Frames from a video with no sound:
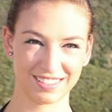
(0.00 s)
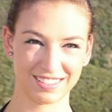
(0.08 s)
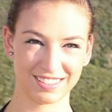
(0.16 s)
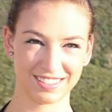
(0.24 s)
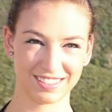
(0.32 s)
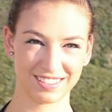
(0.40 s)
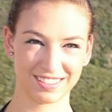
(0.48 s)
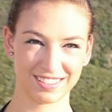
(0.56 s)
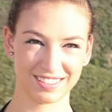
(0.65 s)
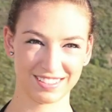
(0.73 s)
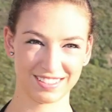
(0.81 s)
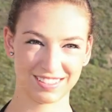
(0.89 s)
My
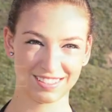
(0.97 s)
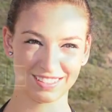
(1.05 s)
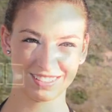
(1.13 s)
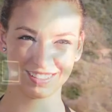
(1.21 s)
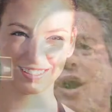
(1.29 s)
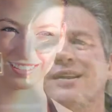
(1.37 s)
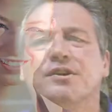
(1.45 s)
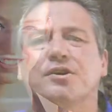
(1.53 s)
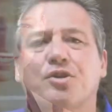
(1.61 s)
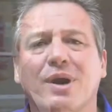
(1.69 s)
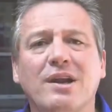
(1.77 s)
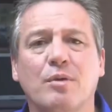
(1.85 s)
wife and I are
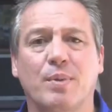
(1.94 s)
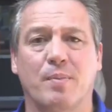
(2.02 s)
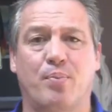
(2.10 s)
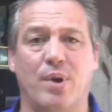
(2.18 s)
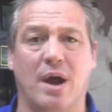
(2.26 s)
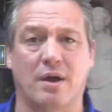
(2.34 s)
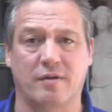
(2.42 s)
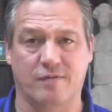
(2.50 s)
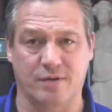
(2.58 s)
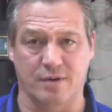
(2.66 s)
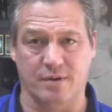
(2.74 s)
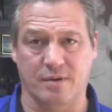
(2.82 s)
incredibly proud of
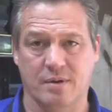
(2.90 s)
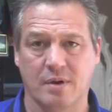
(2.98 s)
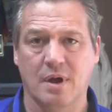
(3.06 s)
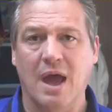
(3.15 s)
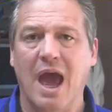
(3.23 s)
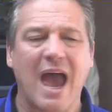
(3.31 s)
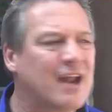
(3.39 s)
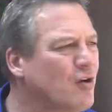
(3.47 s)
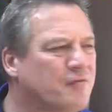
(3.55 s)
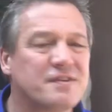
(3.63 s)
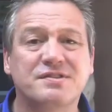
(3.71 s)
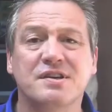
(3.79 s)
her and
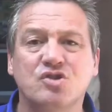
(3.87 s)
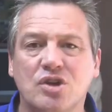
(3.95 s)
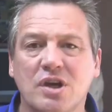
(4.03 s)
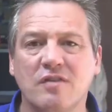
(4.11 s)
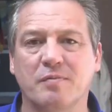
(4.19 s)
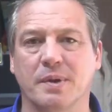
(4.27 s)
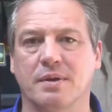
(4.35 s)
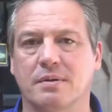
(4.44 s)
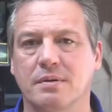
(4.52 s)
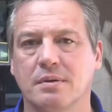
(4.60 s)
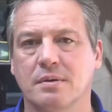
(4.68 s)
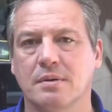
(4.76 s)
of this achievement.
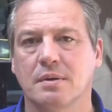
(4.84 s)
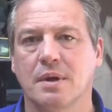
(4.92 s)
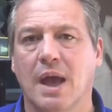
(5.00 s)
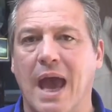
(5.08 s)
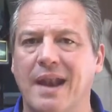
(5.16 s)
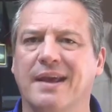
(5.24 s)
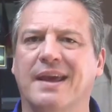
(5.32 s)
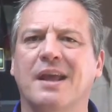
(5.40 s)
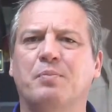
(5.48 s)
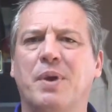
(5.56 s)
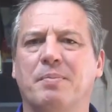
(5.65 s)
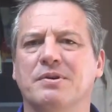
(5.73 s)
And
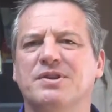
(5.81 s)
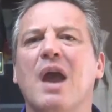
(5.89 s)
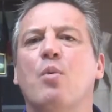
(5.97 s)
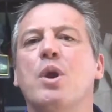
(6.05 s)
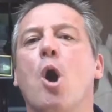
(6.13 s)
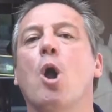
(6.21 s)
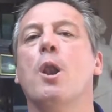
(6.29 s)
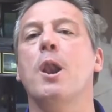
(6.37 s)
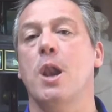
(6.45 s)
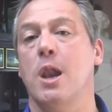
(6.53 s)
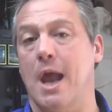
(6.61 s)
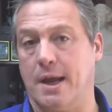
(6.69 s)
again, people say we are
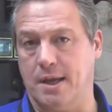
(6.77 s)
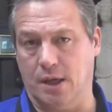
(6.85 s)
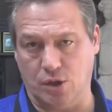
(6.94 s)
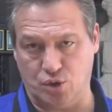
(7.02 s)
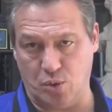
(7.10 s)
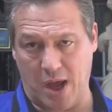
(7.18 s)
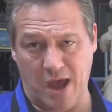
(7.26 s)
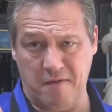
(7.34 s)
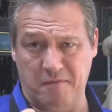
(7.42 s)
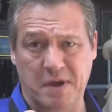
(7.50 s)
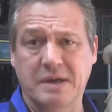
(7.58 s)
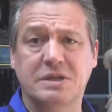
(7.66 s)
lucky to
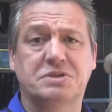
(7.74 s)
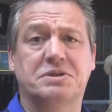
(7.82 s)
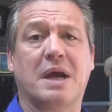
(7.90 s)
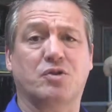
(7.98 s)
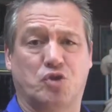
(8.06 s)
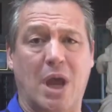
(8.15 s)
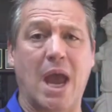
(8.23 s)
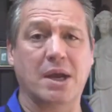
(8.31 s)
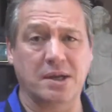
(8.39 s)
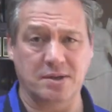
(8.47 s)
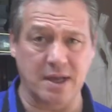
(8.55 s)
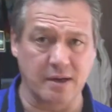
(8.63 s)
have such
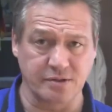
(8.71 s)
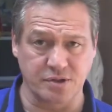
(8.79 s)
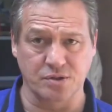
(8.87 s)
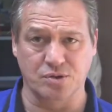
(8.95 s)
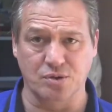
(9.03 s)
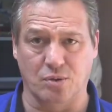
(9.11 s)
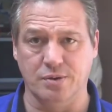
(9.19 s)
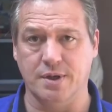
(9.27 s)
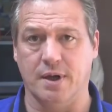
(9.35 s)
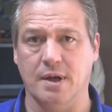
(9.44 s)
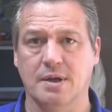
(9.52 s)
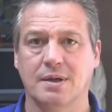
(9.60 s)
an intelligent
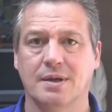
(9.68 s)
daughter.